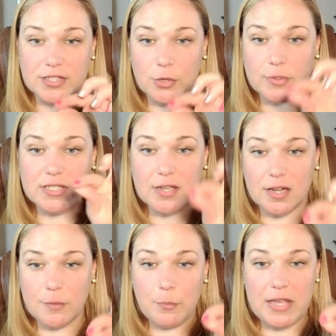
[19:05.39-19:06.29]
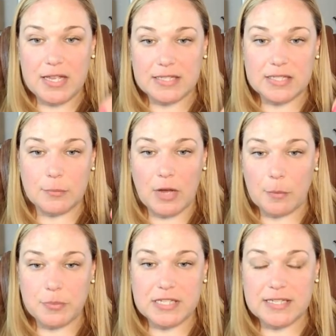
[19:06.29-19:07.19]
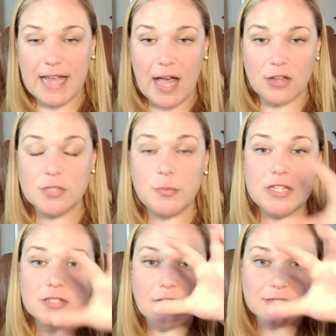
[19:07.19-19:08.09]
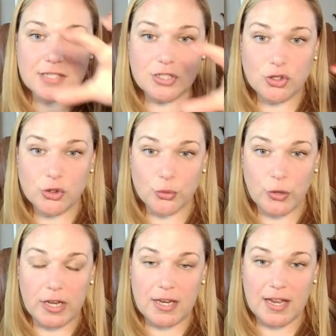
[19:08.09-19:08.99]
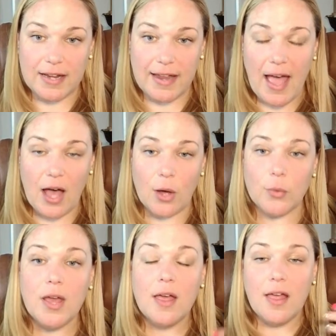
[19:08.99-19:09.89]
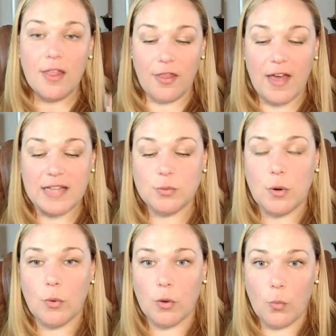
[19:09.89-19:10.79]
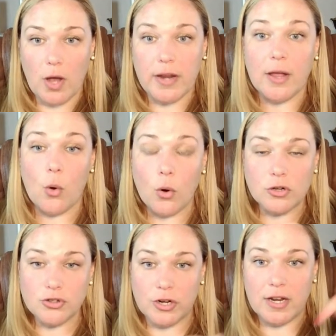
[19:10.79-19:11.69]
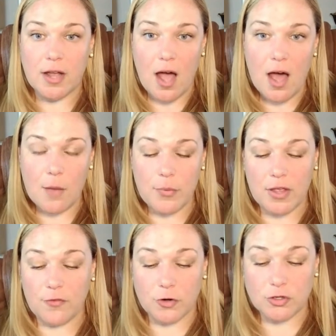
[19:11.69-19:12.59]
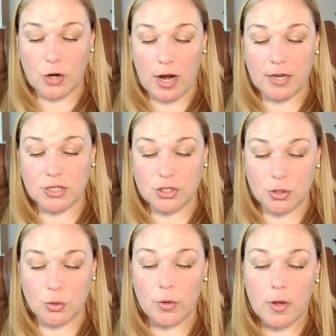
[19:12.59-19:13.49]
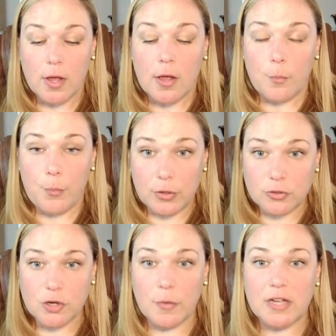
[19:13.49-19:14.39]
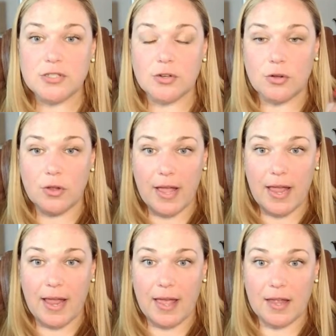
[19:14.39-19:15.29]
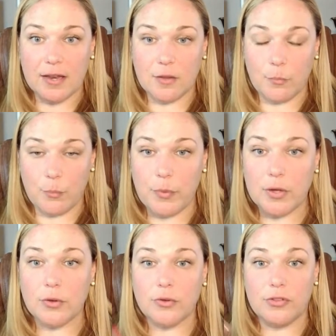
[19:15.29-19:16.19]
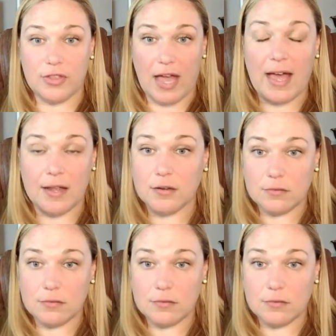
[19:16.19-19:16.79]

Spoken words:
So it's going to be some ups and downs, but as long as it's trending down, that's what we're wanting, or trending up if you're trying to build your muscle and build that